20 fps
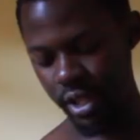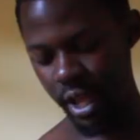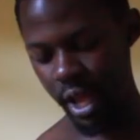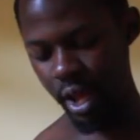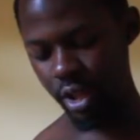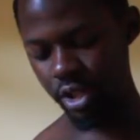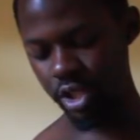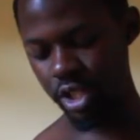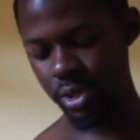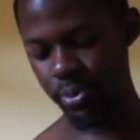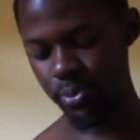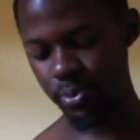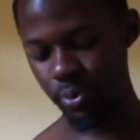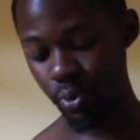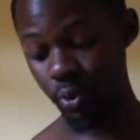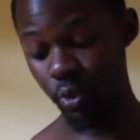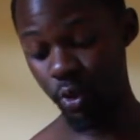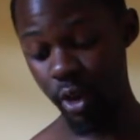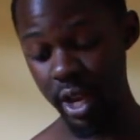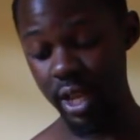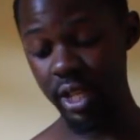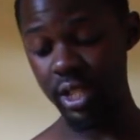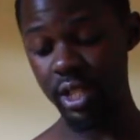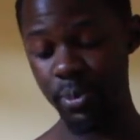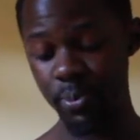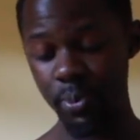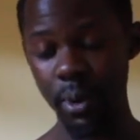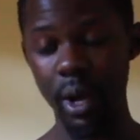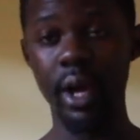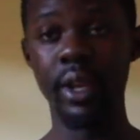style ring
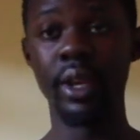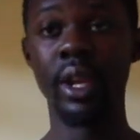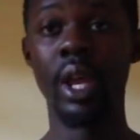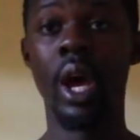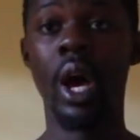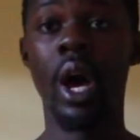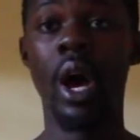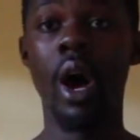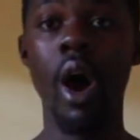spun